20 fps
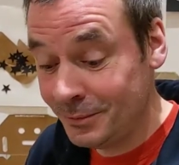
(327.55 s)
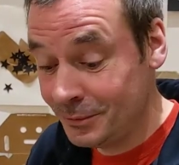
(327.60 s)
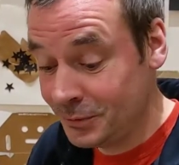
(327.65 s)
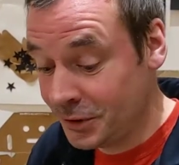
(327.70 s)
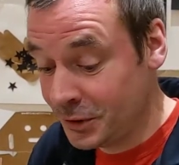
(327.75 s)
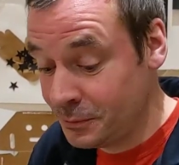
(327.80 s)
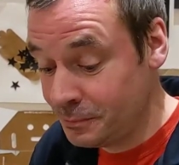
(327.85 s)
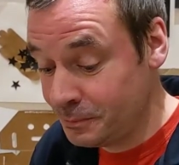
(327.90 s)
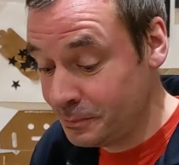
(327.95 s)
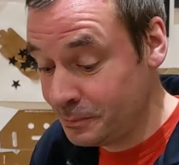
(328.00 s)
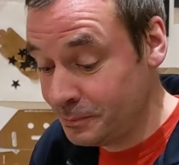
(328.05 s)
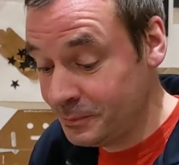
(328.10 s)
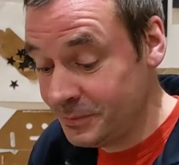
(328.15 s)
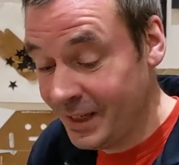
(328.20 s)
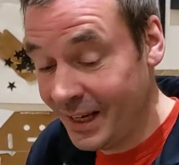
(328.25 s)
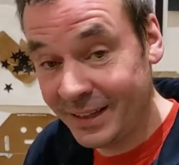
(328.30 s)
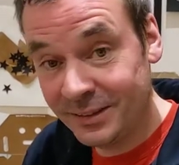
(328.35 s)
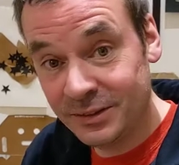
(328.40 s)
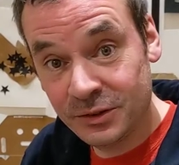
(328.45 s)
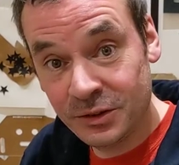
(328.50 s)
So
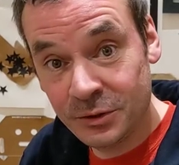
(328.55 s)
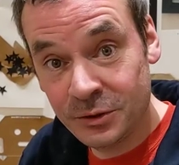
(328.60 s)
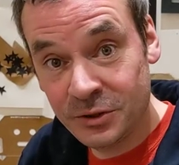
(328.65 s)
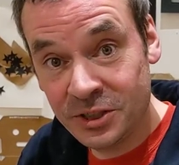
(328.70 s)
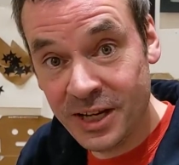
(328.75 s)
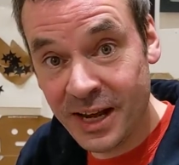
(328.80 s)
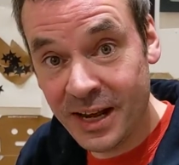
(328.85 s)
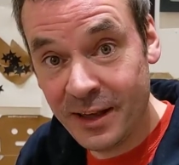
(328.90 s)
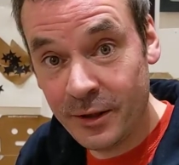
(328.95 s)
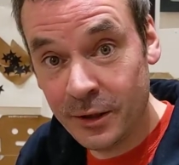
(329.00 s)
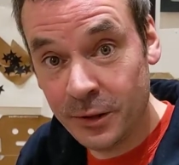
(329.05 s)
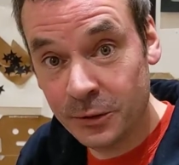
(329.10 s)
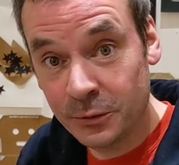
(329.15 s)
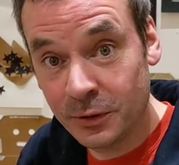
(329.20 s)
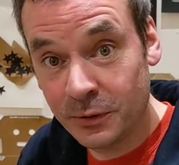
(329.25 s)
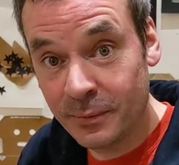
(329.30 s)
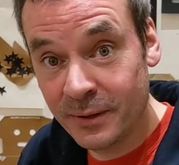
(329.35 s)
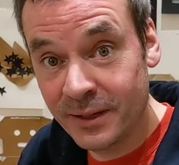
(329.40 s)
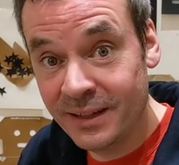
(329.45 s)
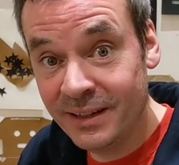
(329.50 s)
yeah, do share those
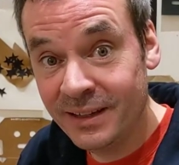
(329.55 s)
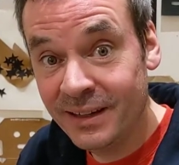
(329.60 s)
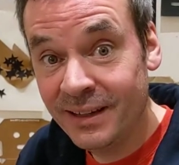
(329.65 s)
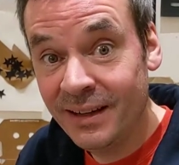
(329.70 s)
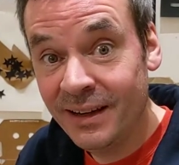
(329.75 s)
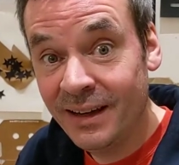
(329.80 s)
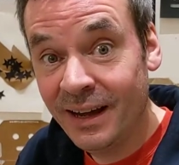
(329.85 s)
with me.